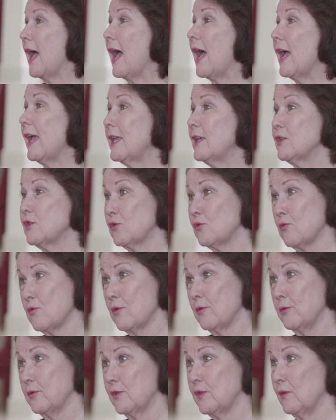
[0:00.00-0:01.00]
highest
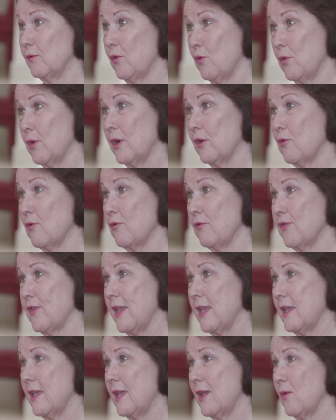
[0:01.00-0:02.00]
orders of critical
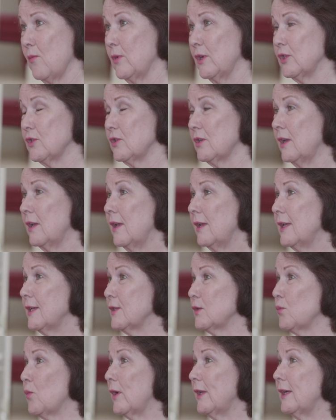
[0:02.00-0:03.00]
thinking, which
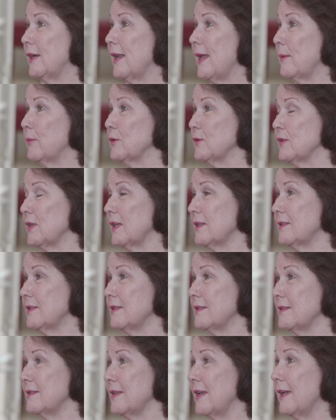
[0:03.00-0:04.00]
is what enables us
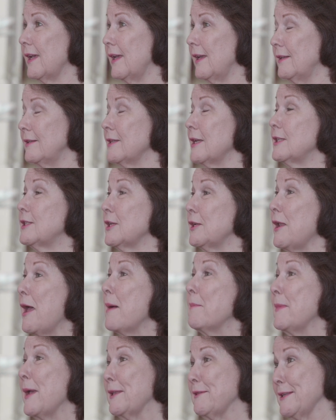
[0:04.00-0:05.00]
to
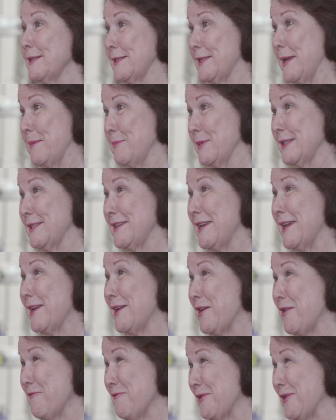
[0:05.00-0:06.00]
not make the same
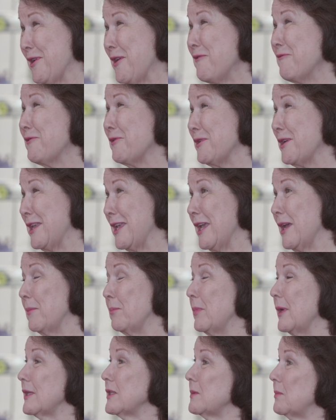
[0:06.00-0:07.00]
mistake over and over
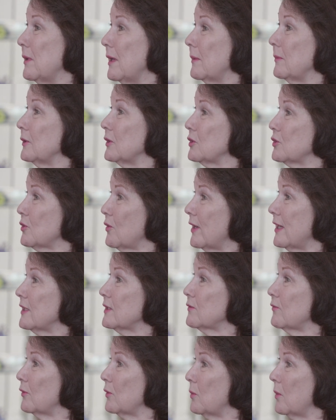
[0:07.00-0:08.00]
again, but to be able to
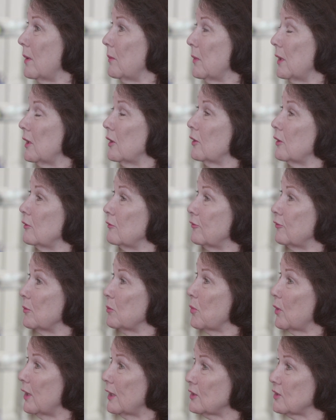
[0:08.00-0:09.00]
transfer what we learned
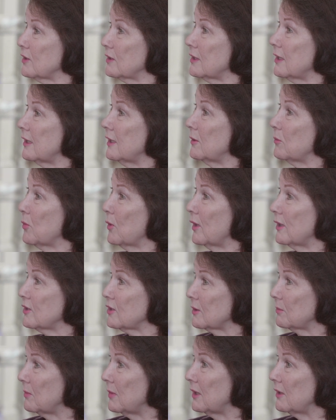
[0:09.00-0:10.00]
from project A to
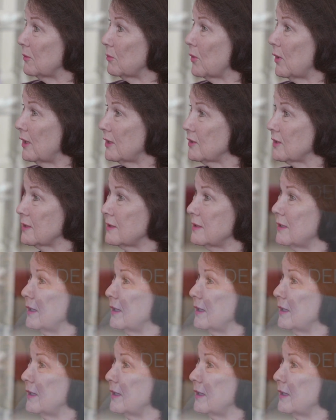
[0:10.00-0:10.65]
project B to project